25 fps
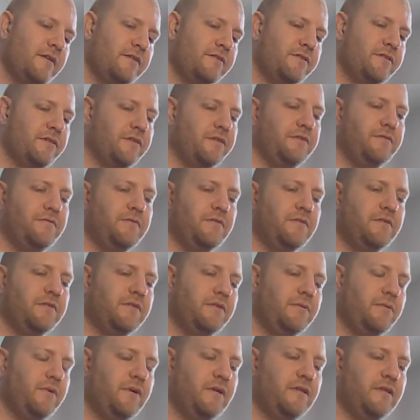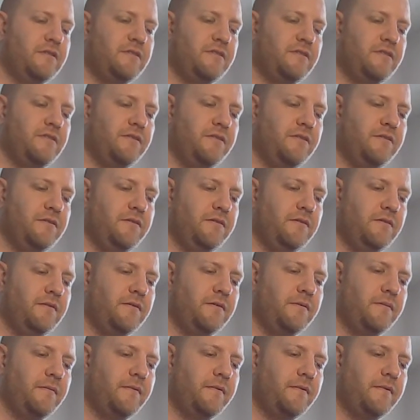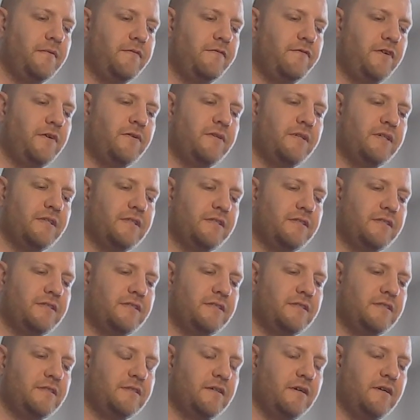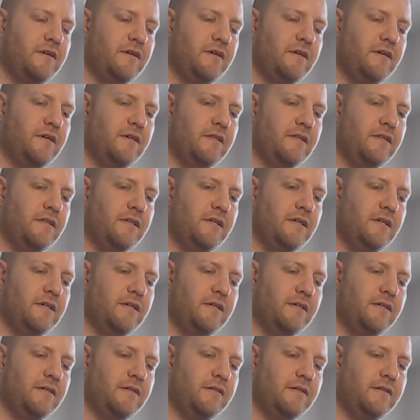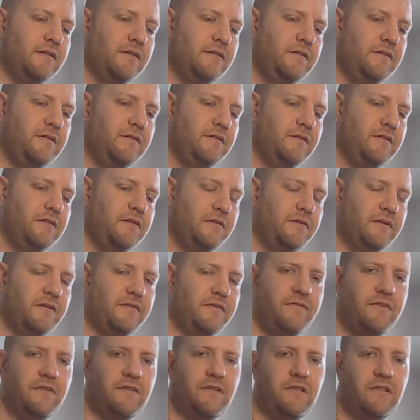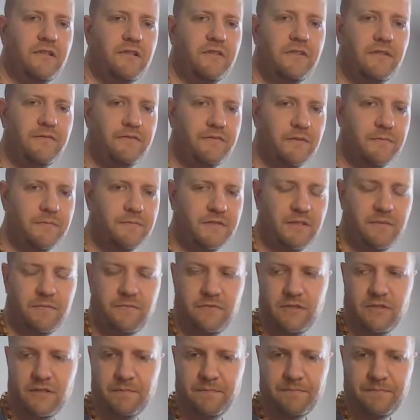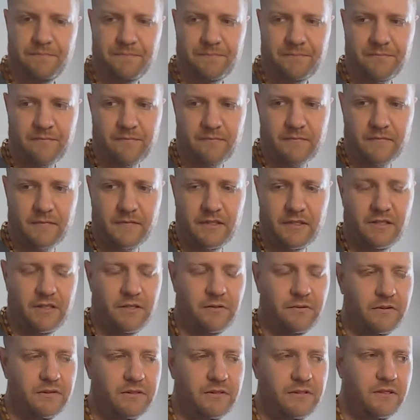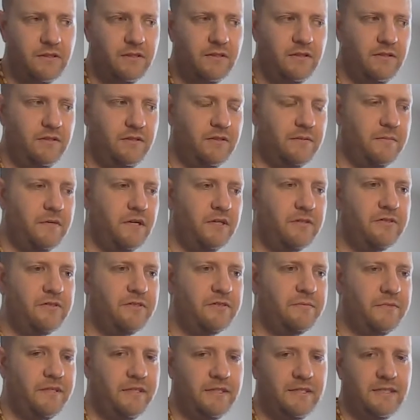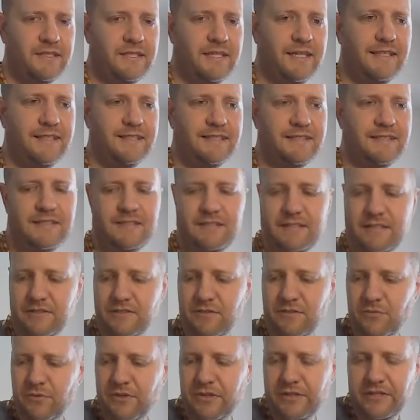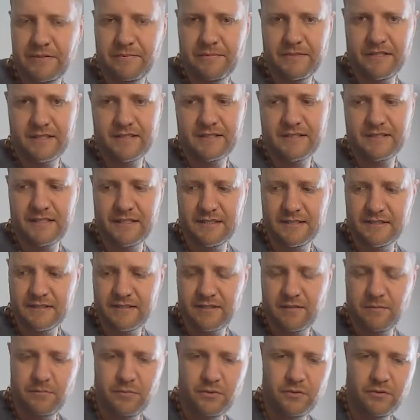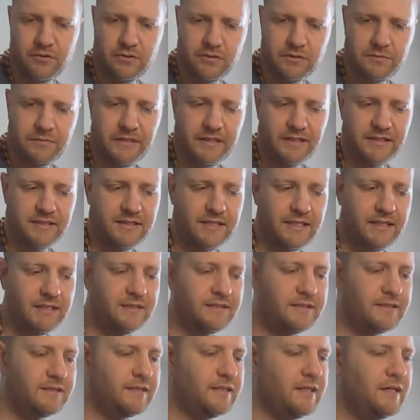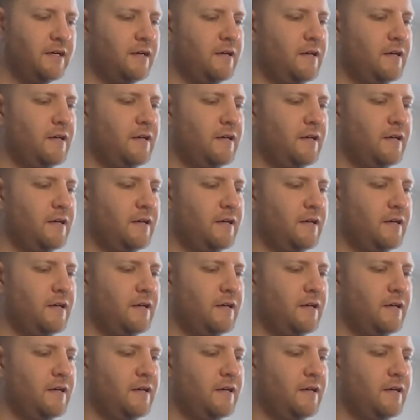So you really want to focus on, if you're learning from someone, do the mantras make sense? Does the wording make sense? Do the bowls make sense?